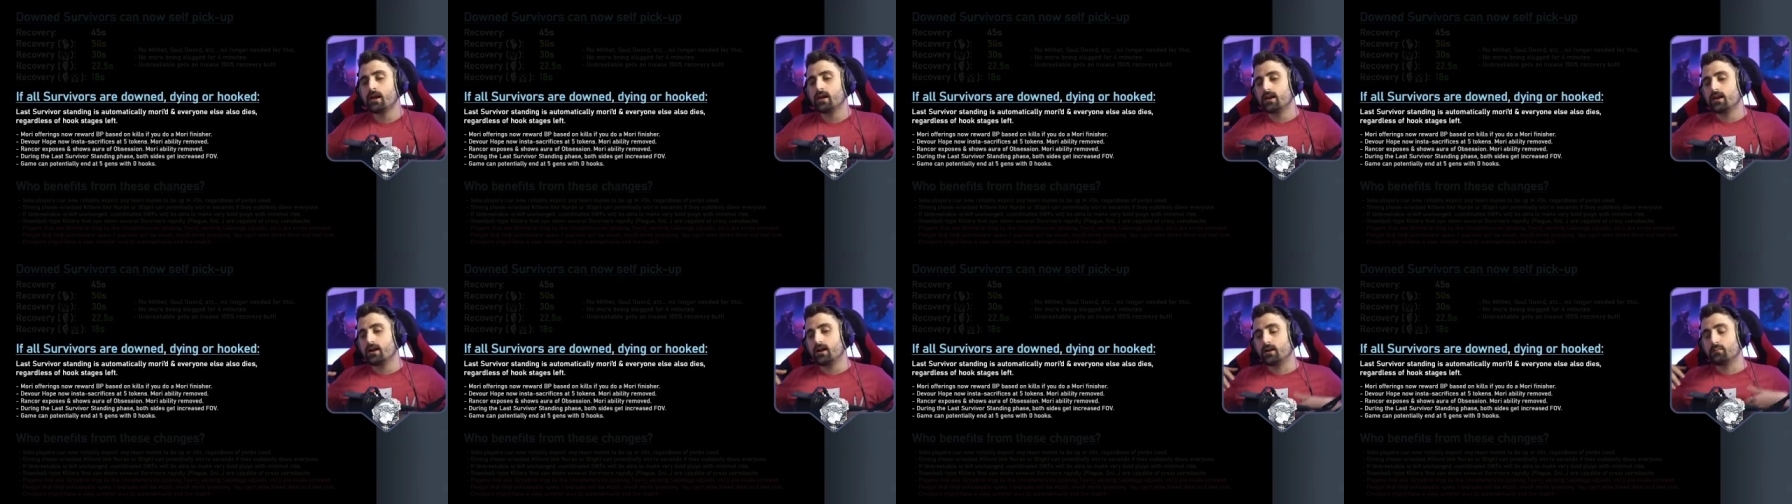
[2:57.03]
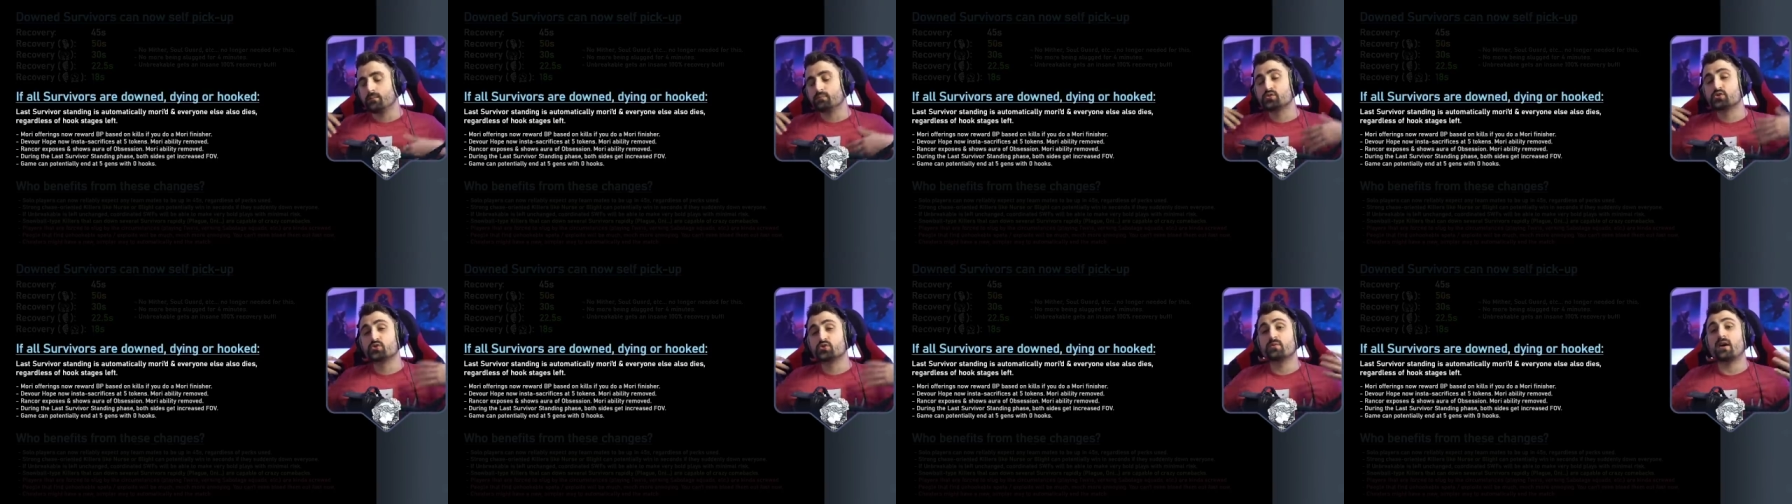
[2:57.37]

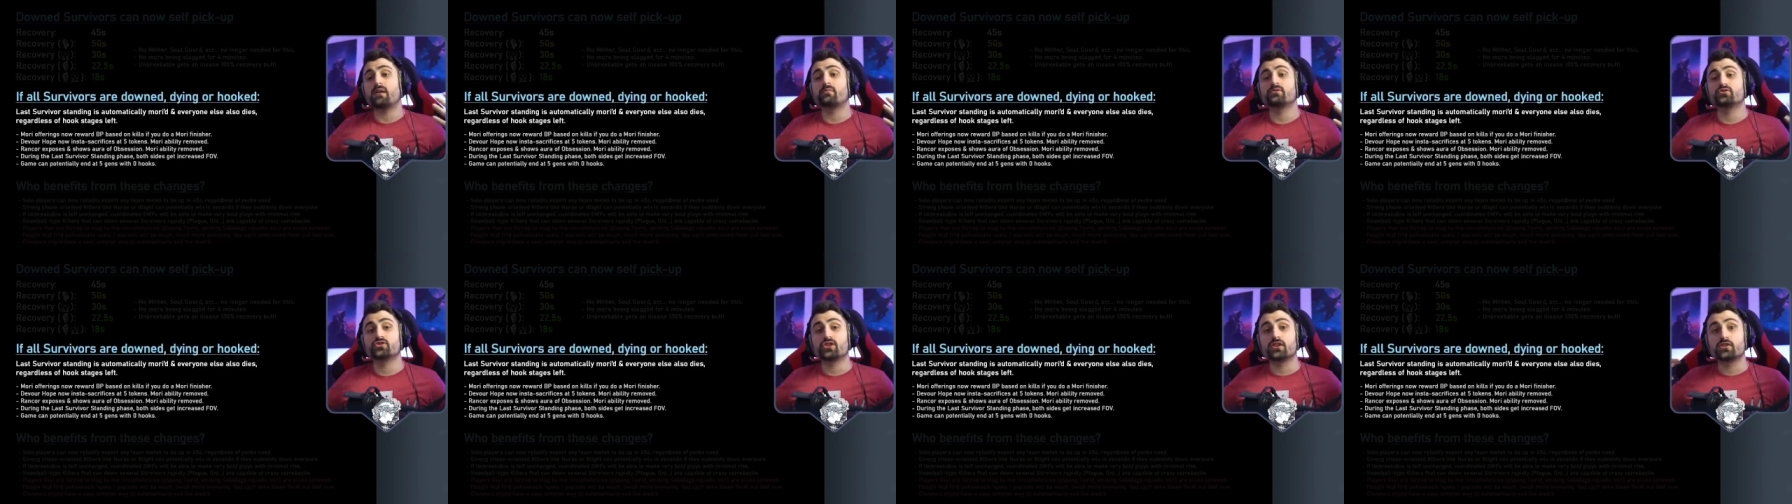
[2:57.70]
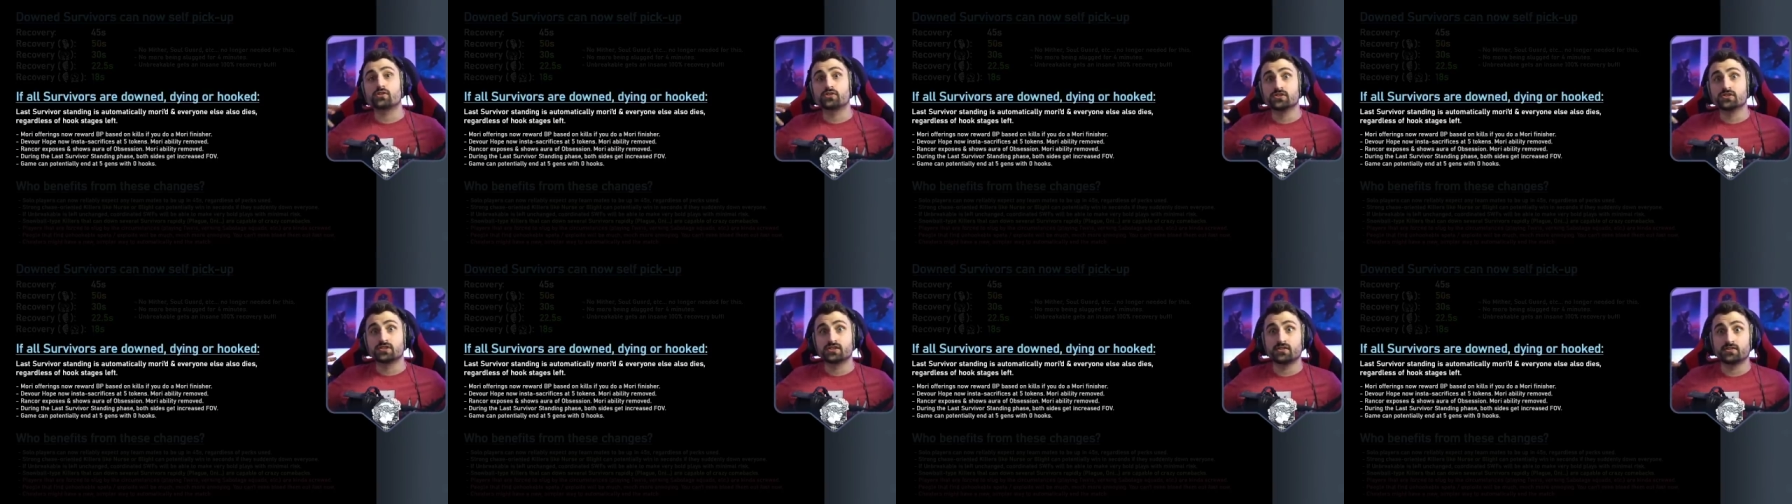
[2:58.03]
Uh, survivors are
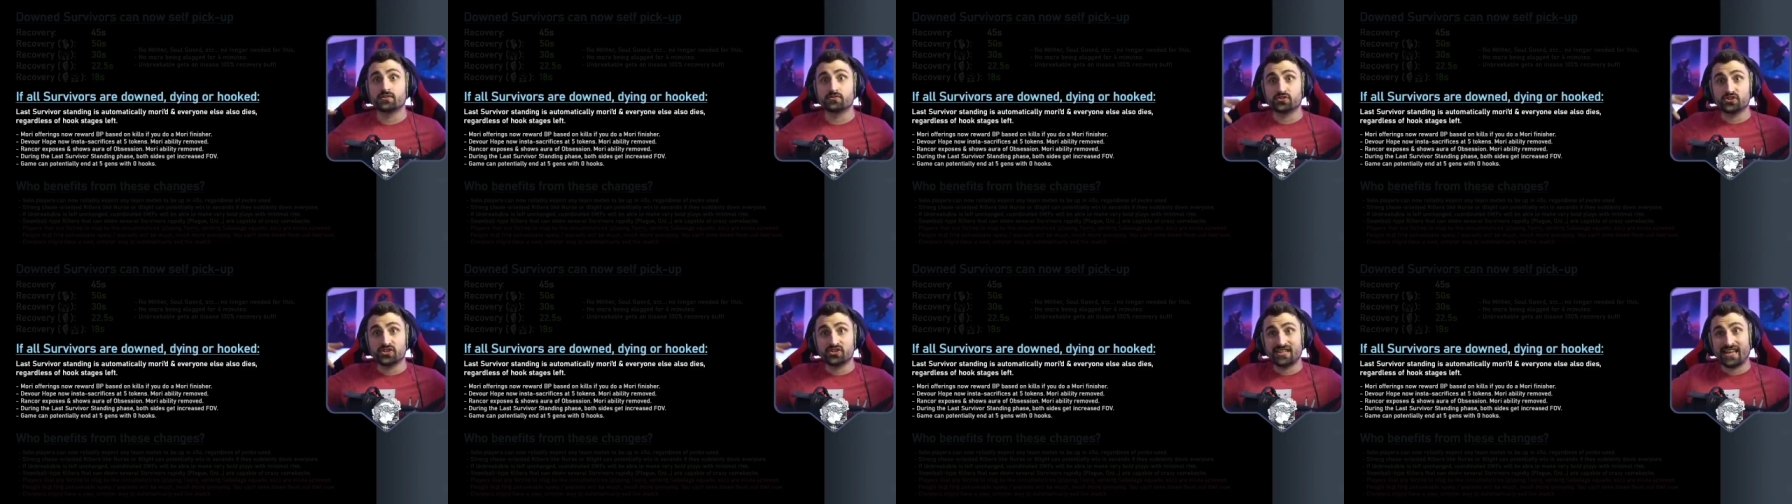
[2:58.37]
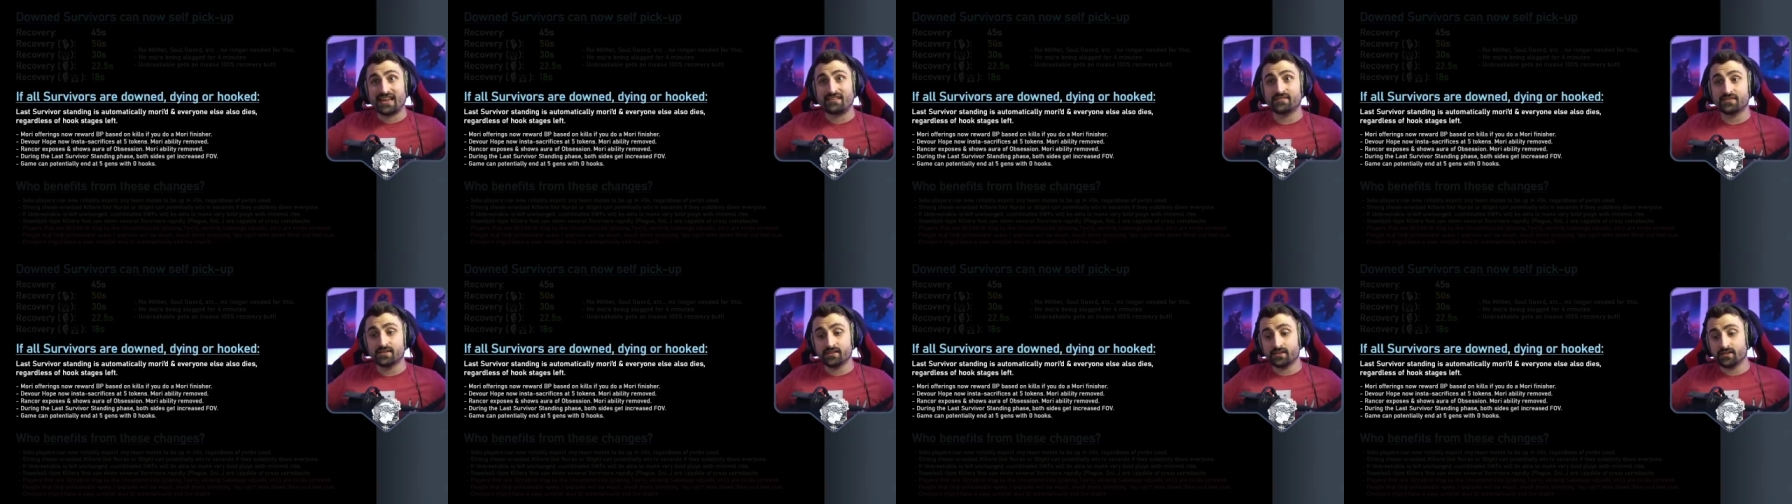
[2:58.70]
considered
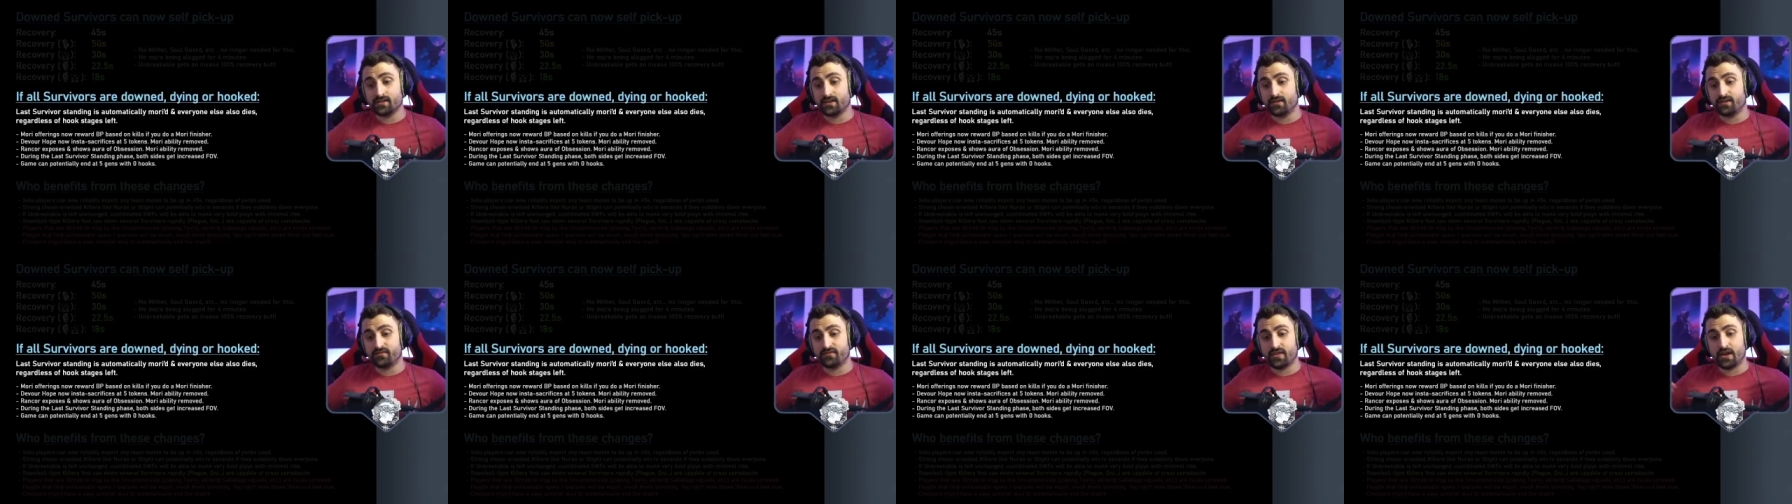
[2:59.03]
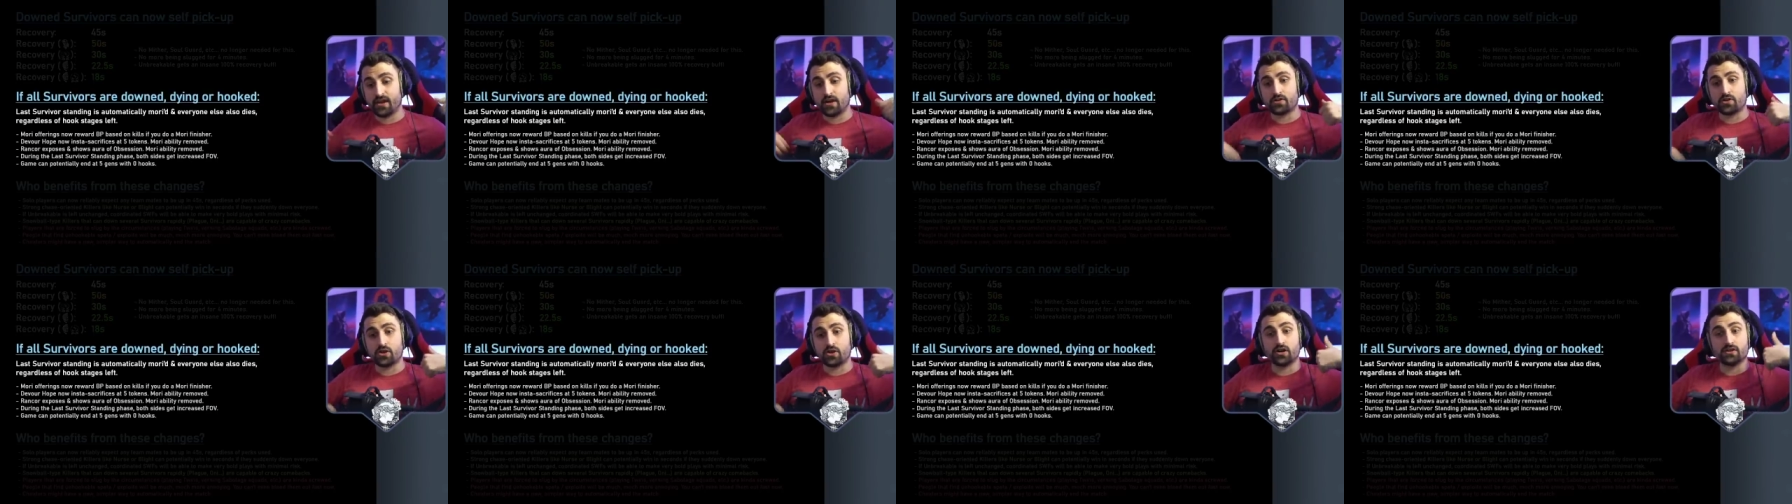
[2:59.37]
standing if
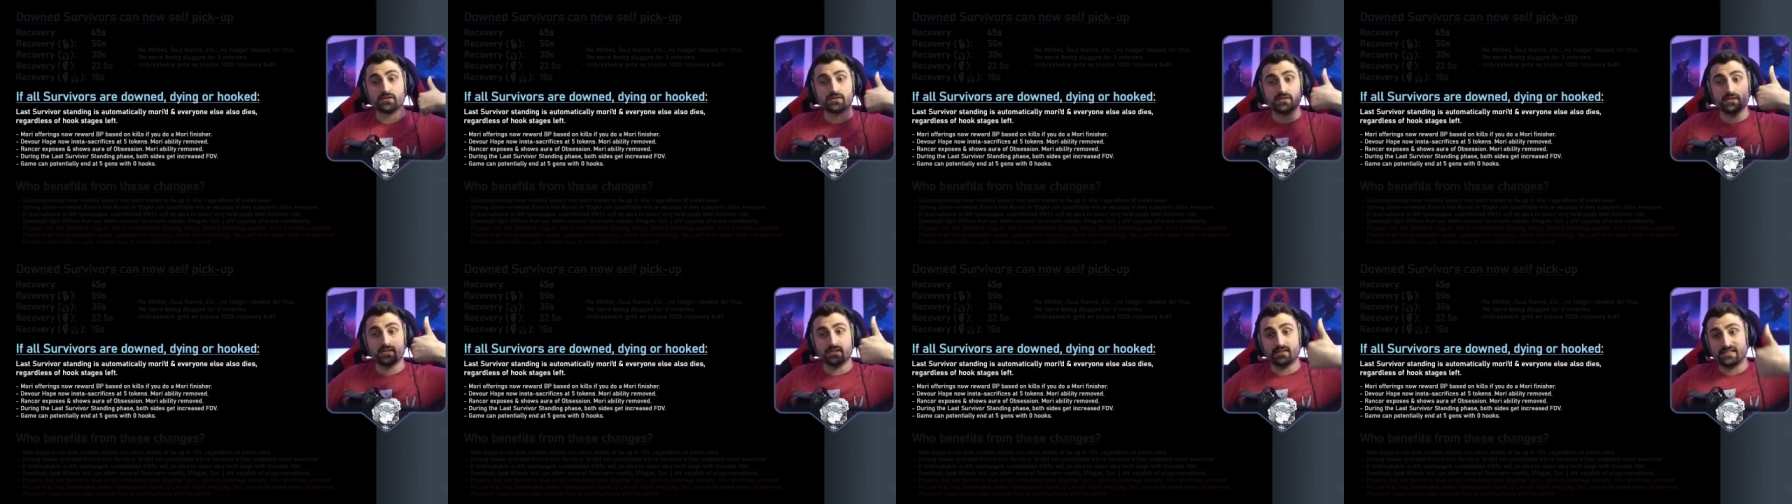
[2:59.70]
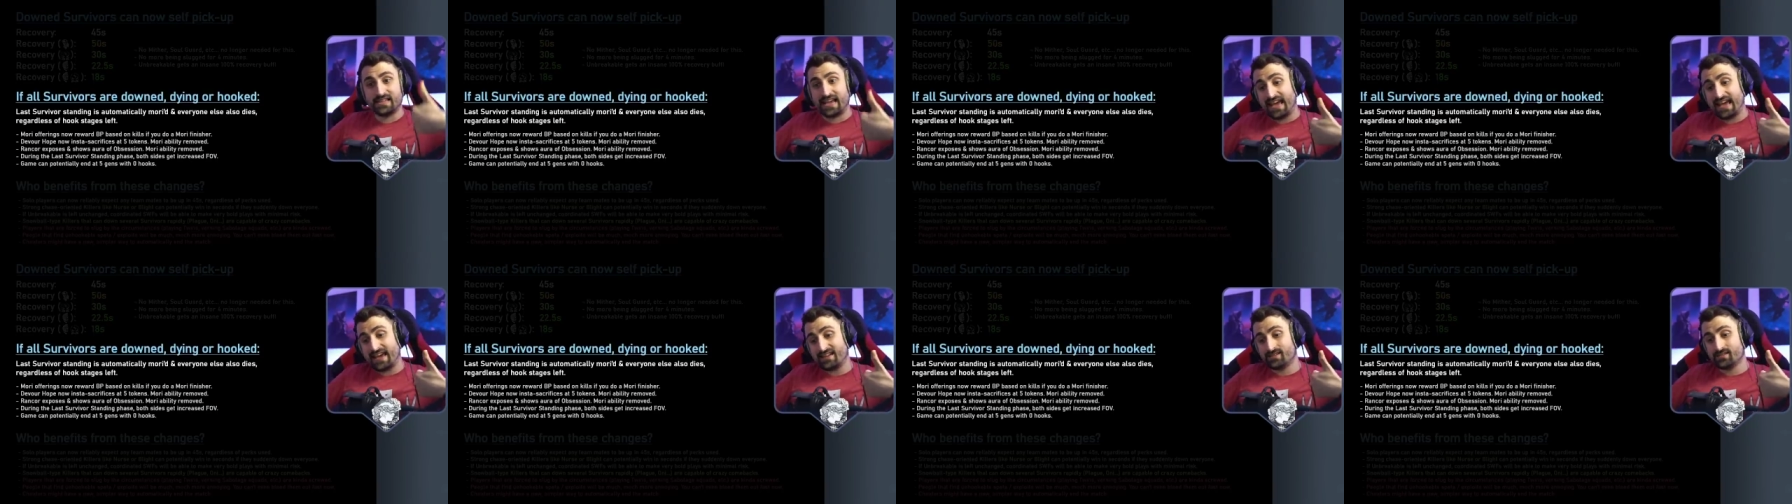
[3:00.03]
they are not
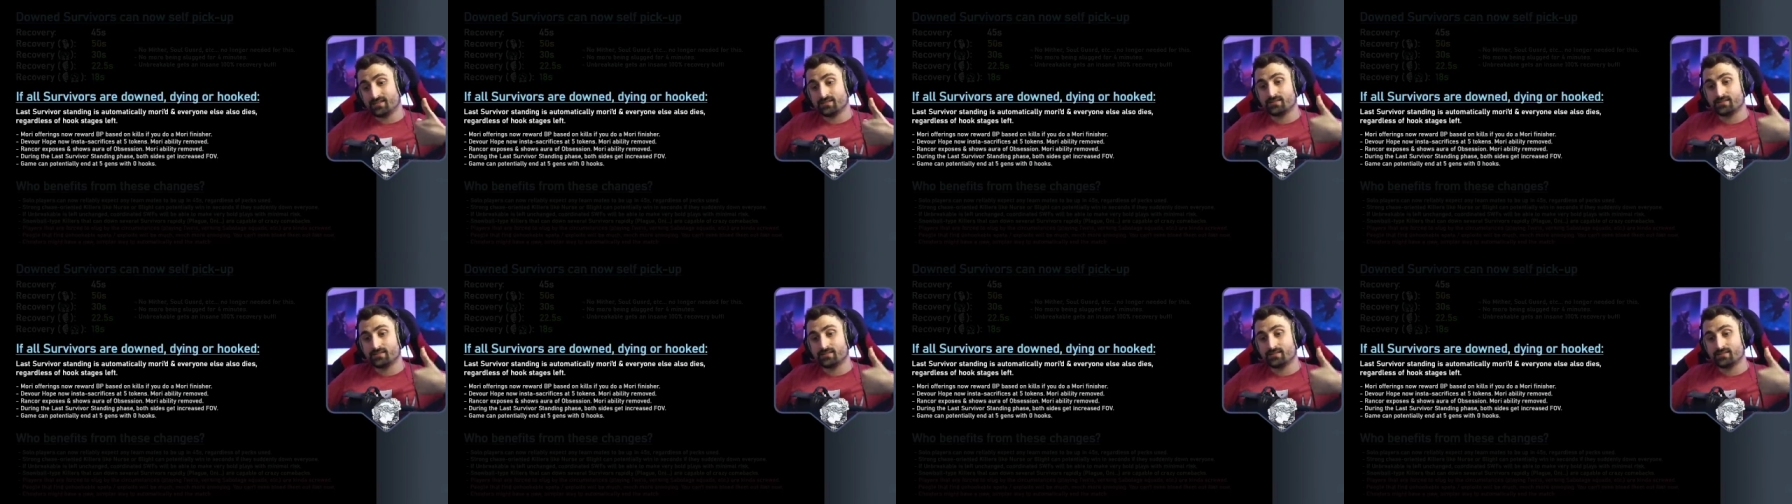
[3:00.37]
dead,